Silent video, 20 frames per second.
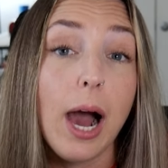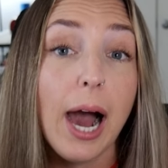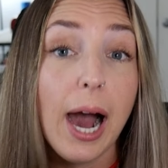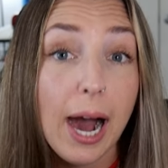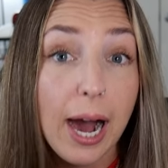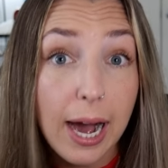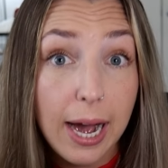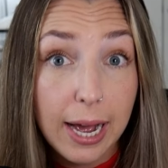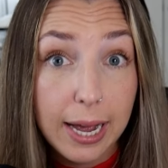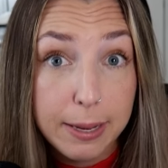
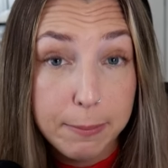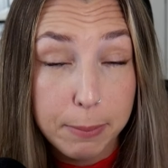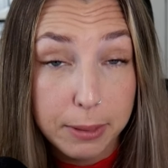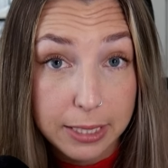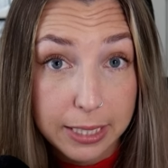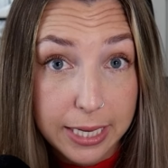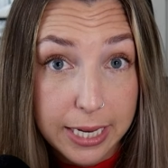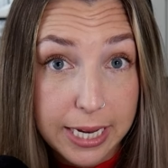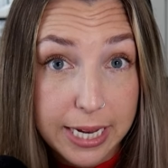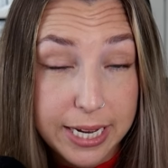I
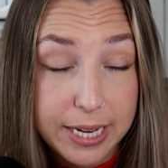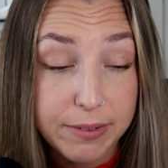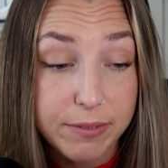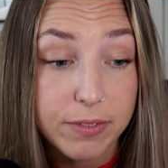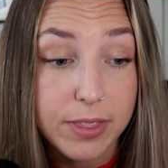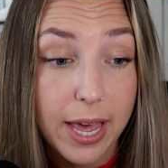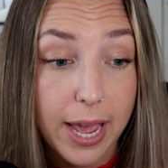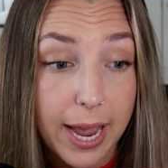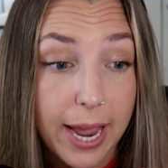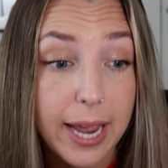believe
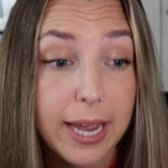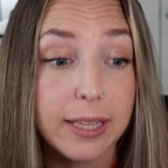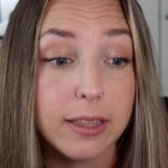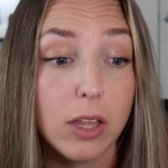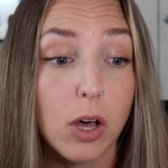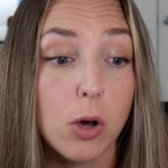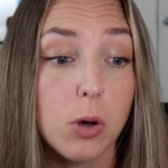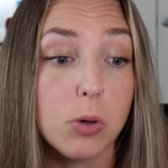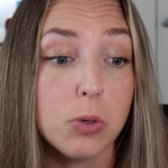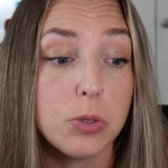the
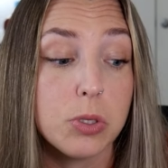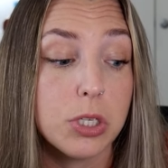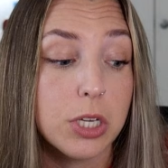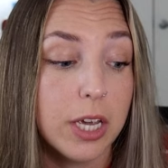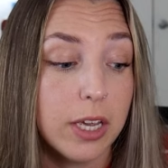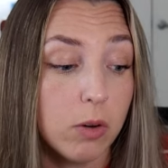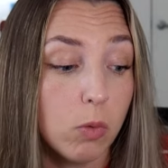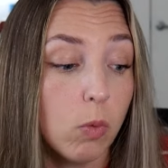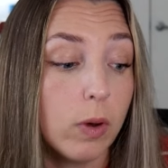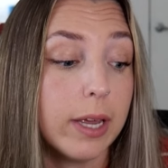Halos
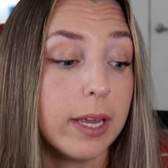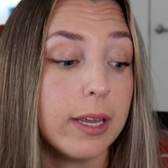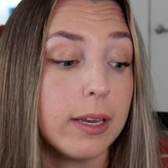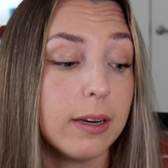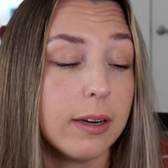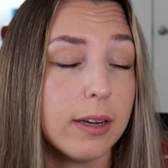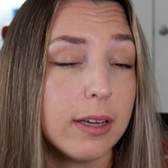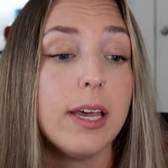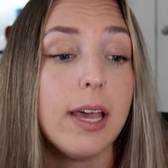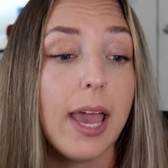can
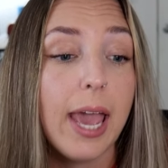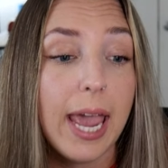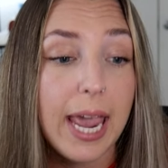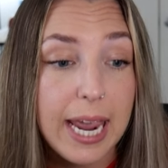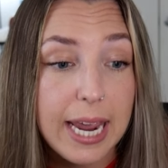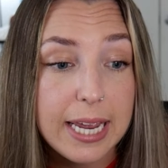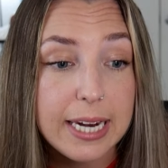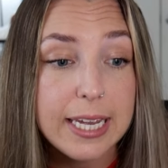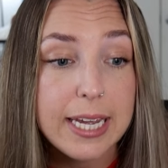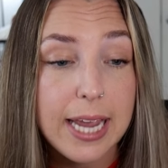win
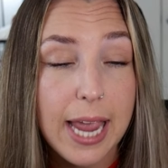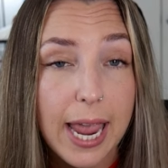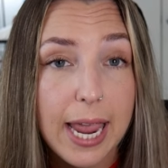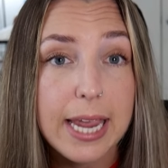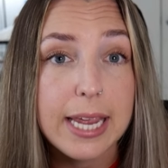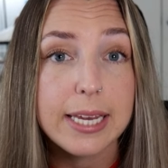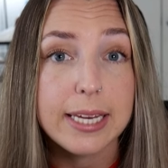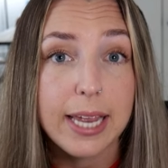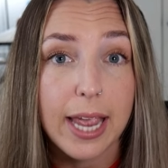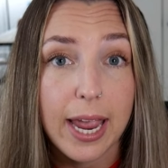
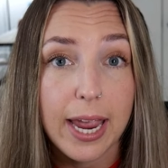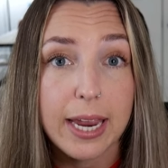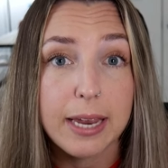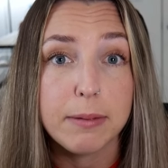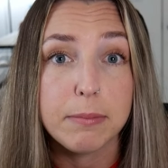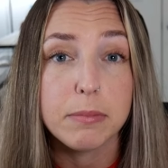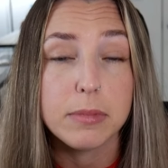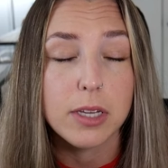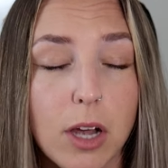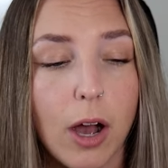eighty-eight
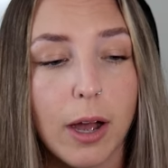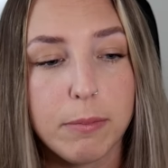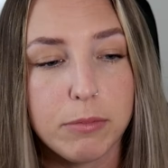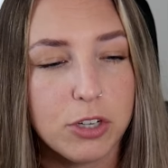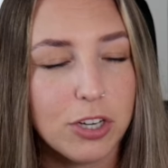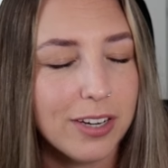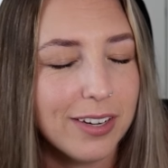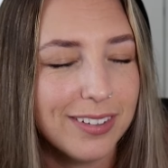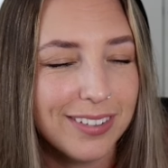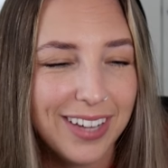games. No, I'm
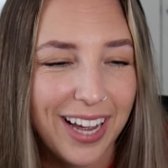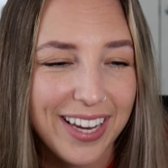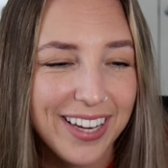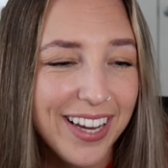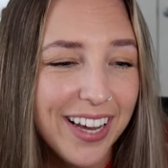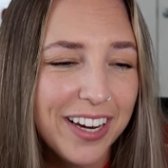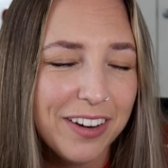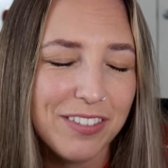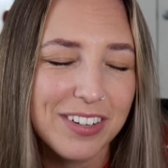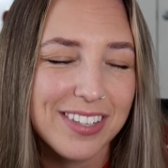just, I
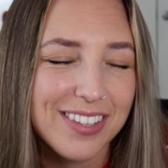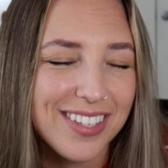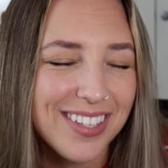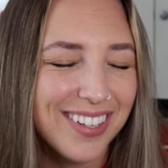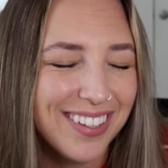can't even...